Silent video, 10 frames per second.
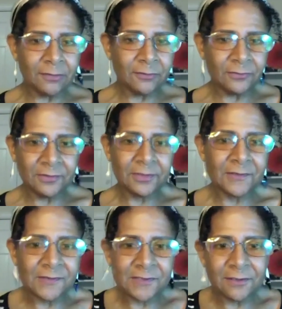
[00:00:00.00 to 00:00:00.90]
You should
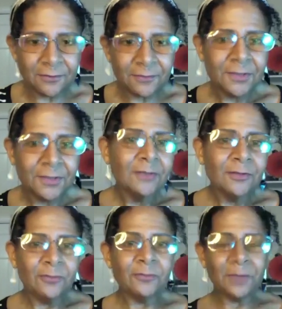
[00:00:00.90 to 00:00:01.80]
consider
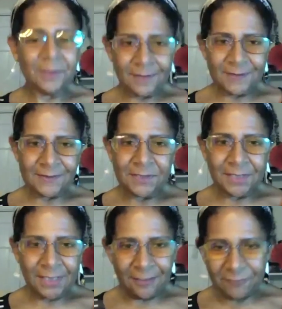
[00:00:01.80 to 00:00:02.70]
doing this." He
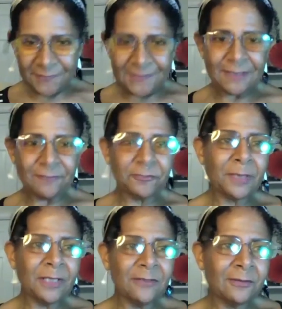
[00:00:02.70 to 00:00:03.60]
gave us the
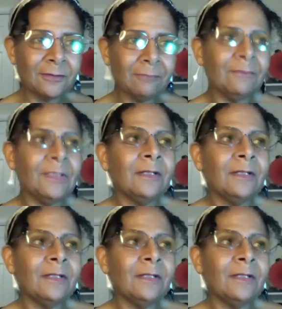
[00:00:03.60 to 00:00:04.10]
information.